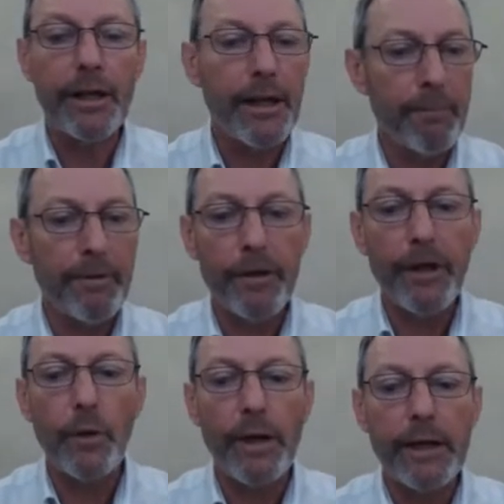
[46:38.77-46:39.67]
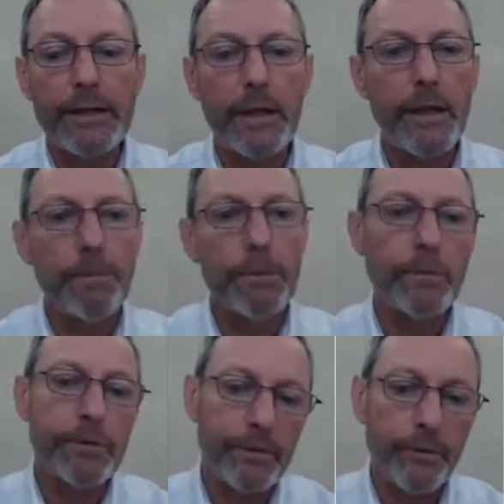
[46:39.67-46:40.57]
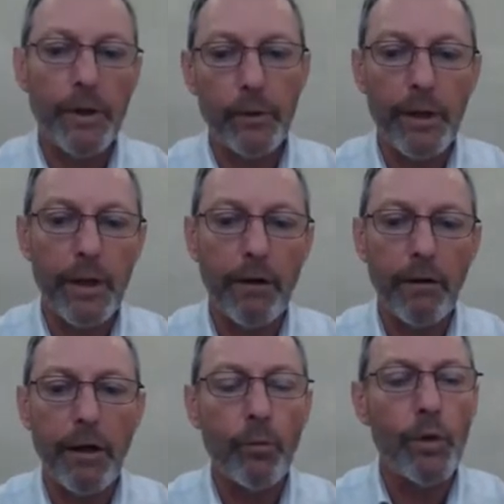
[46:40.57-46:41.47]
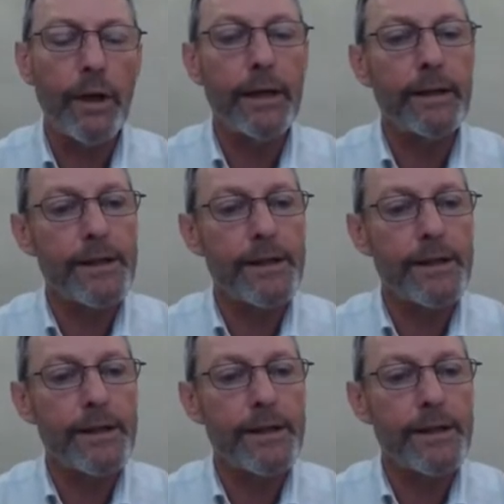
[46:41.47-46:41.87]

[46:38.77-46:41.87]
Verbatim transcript: A couple of very quick examples of whether we are or aren't winning.